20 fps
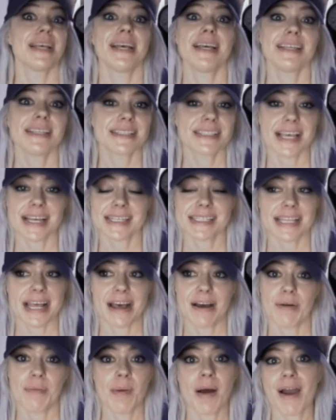
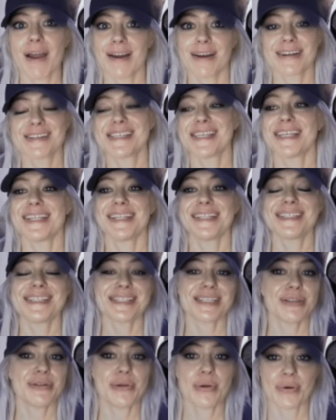sextile Mars, and
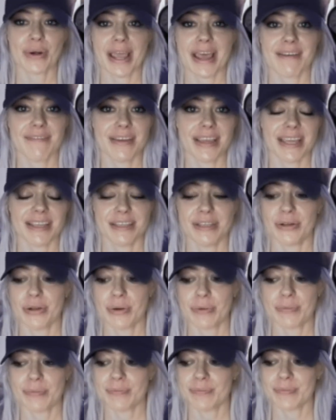you don't have, you
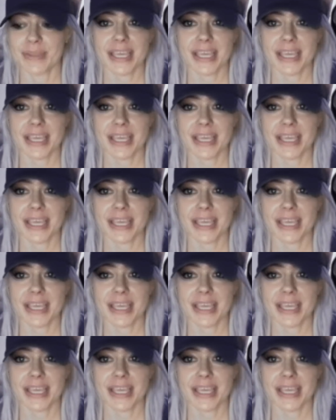know,